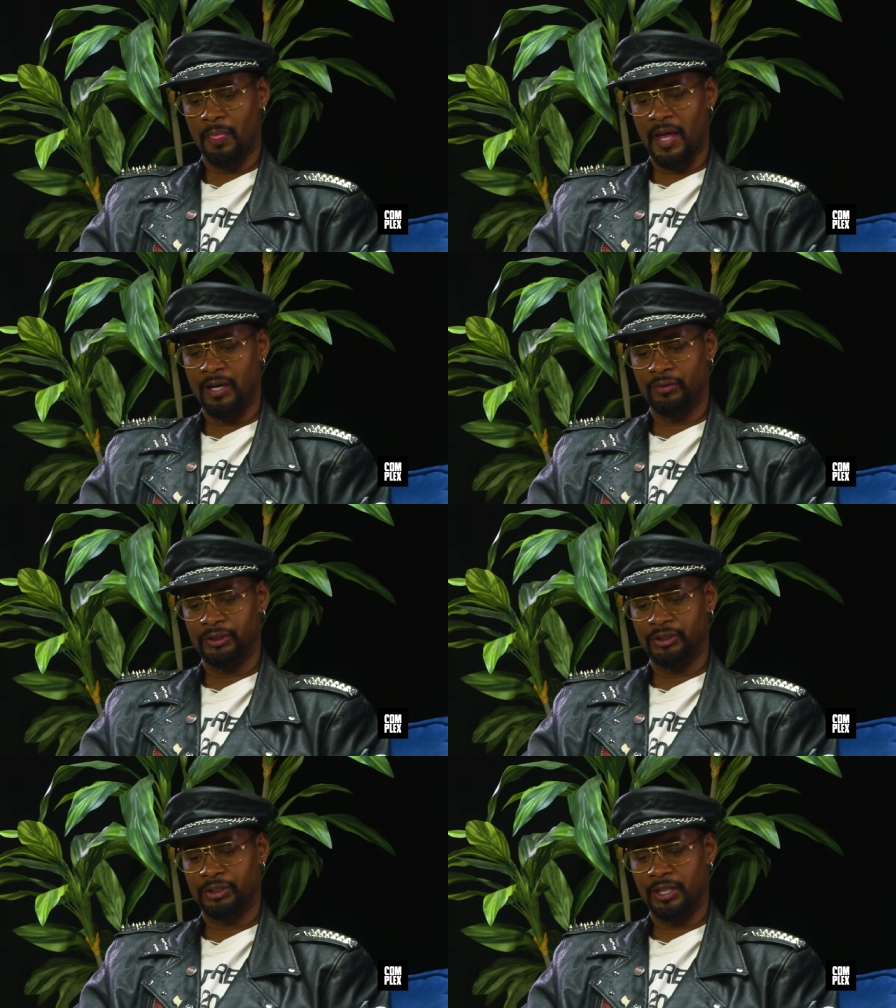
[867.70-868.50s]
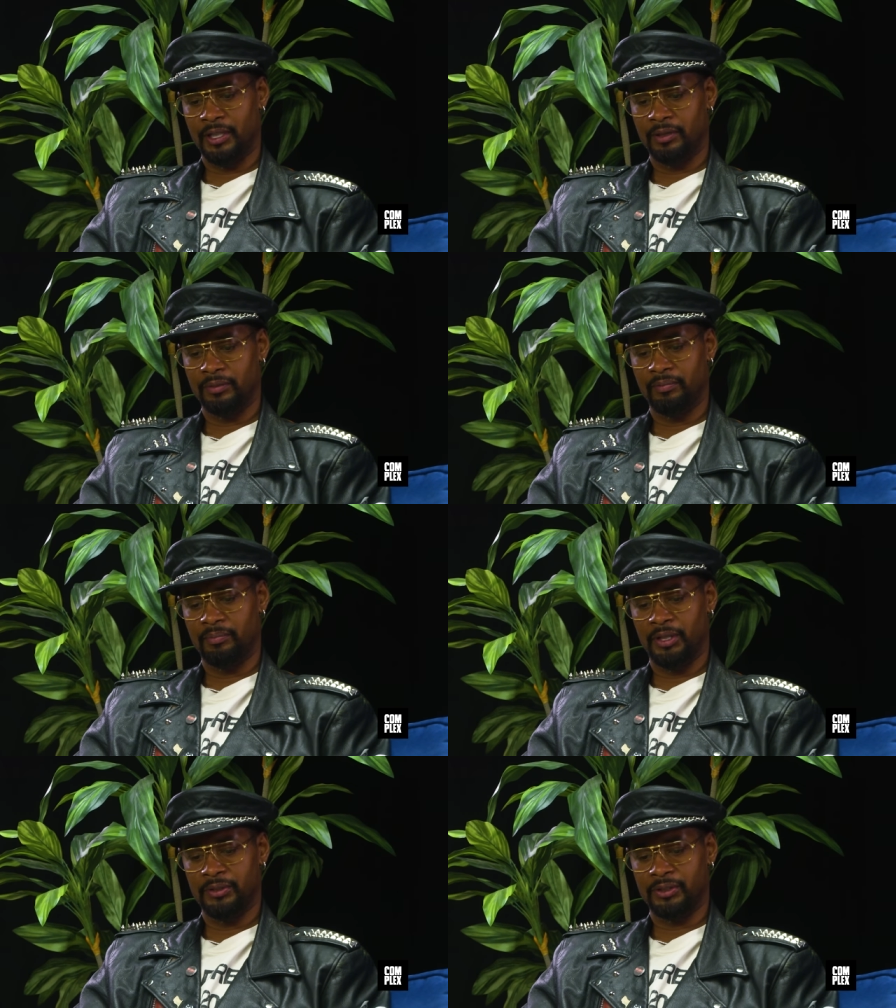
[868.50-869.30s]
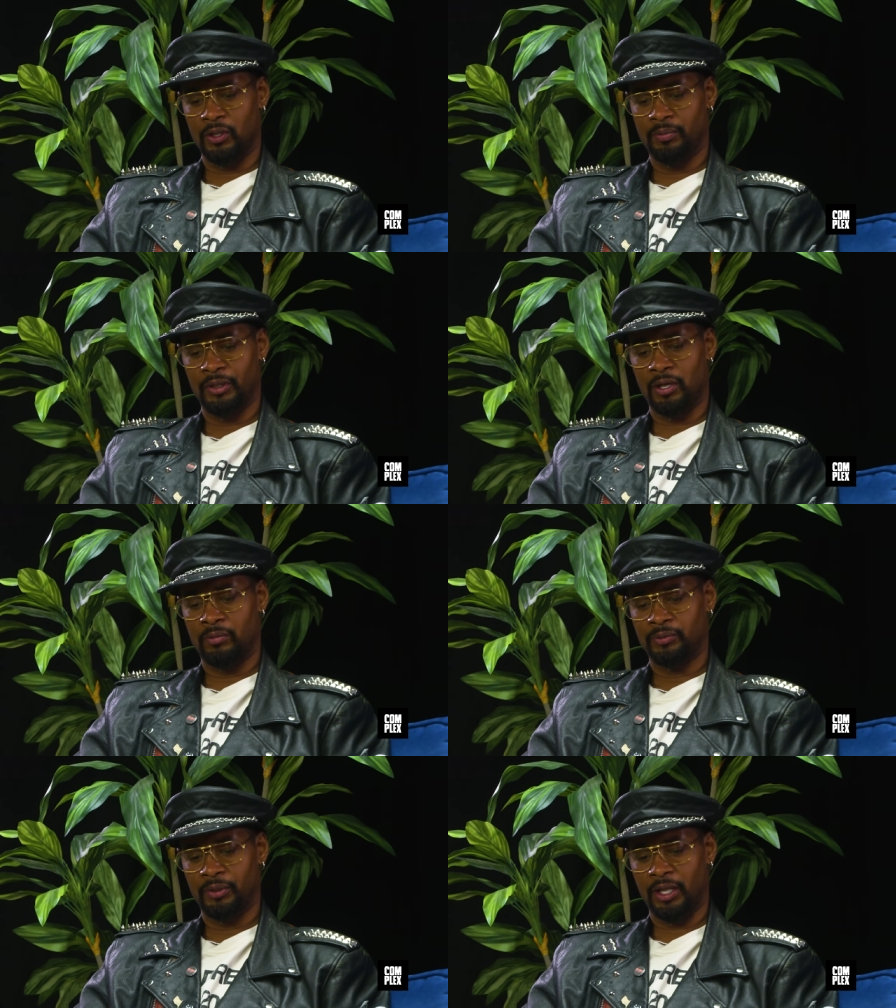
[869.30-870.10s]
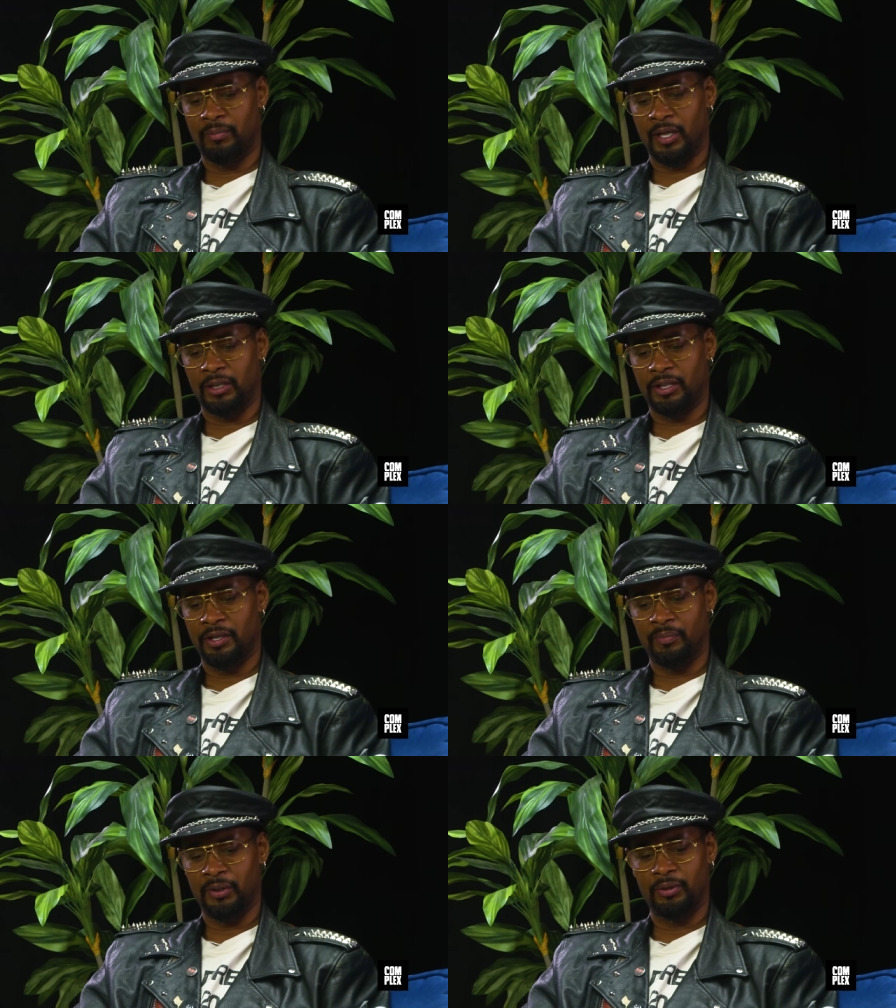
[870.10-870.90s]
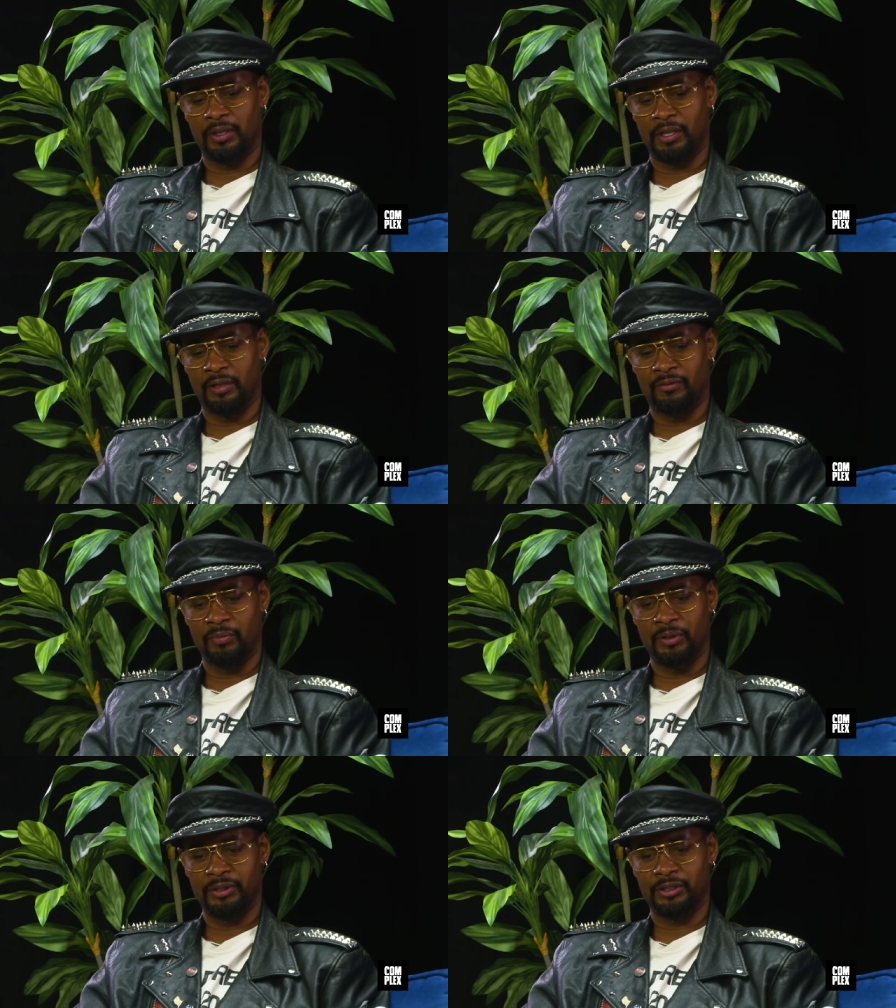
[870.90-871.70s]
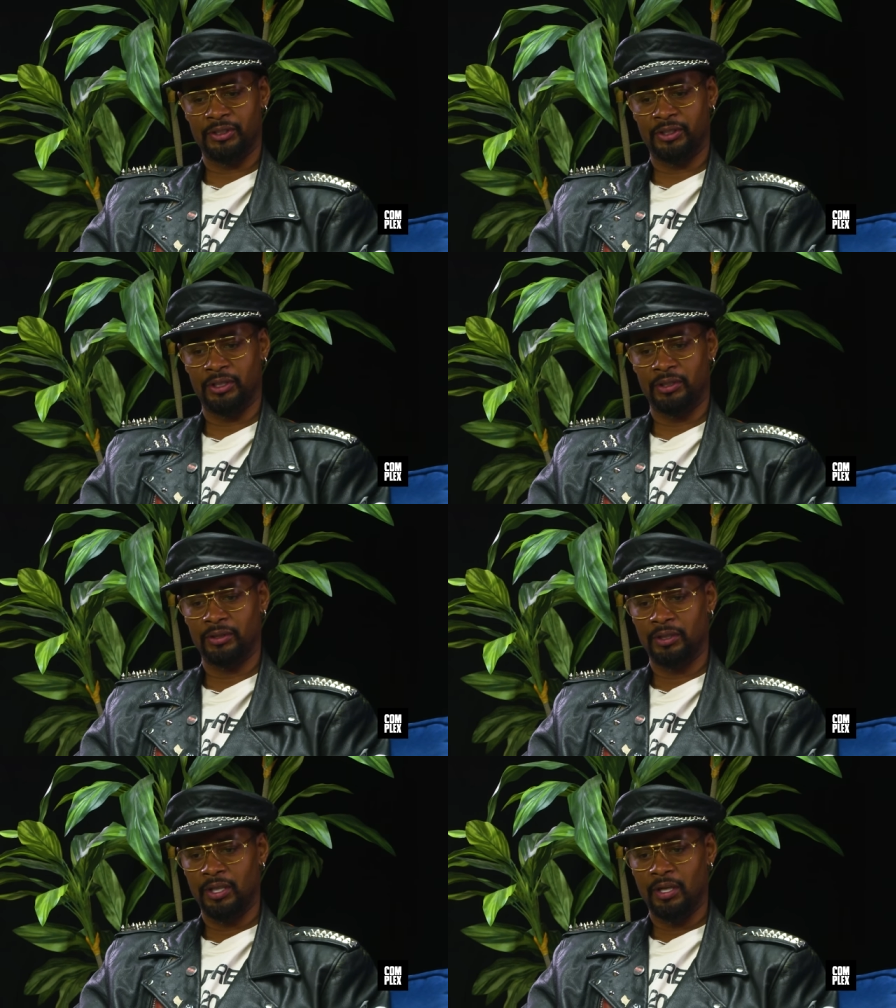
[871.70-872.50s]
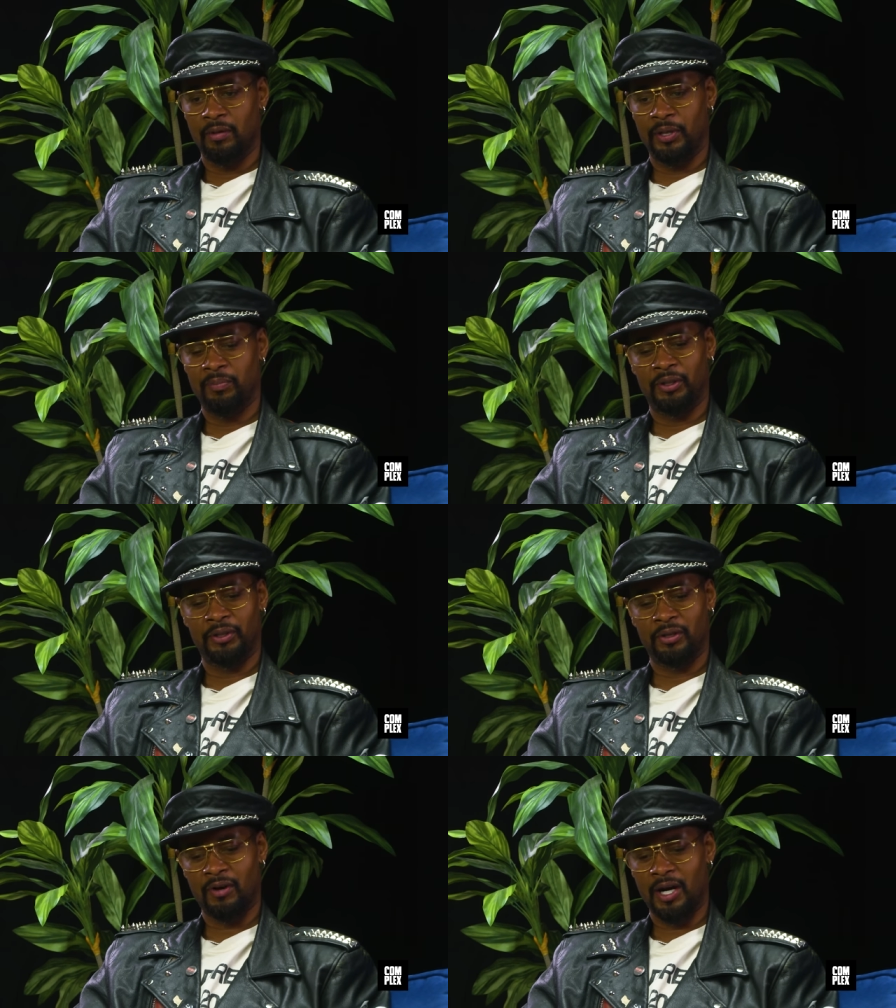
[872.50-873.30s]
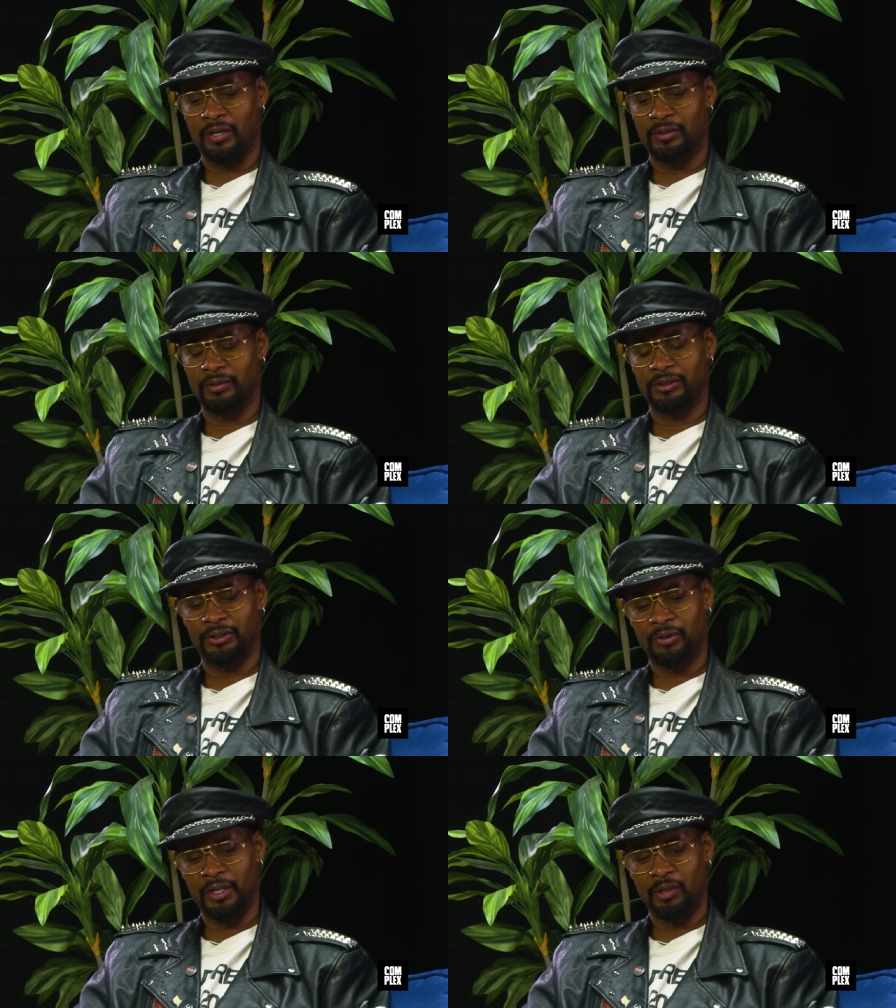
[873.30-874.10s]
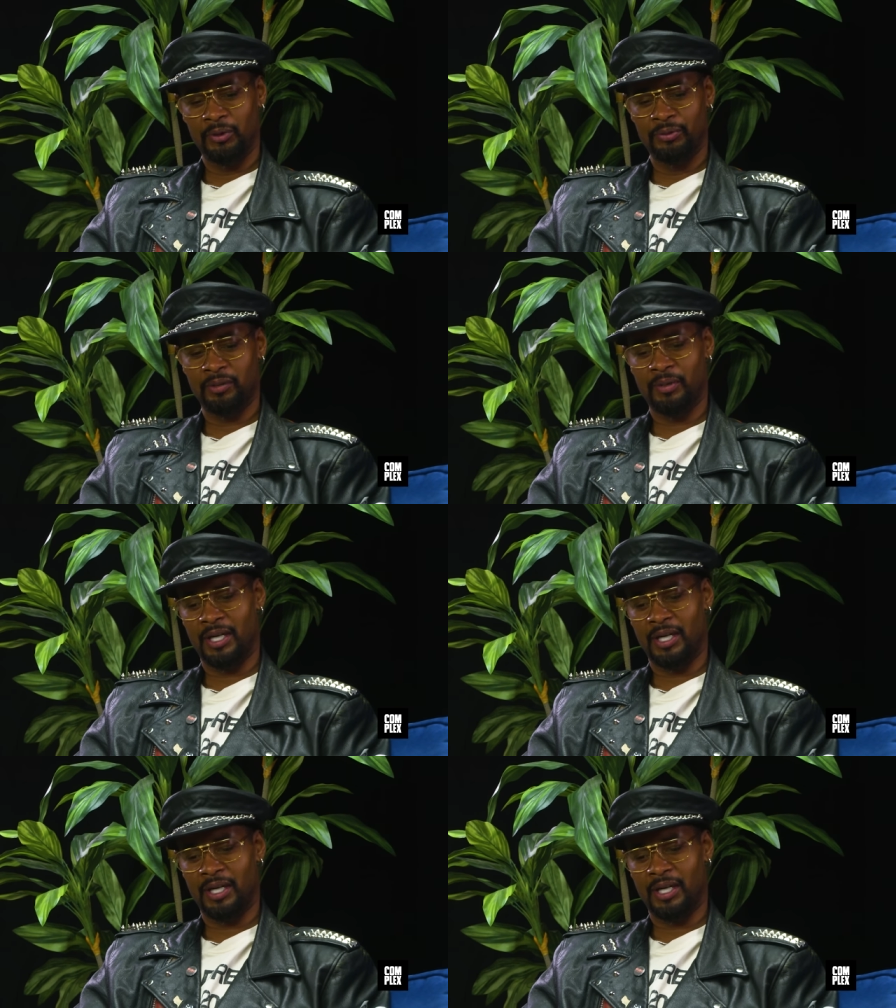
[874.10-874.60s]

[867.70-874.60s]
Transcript: now it's just that being sober, it almost became like a therapeutic thing for me just to see people in the crowd enjoying the music.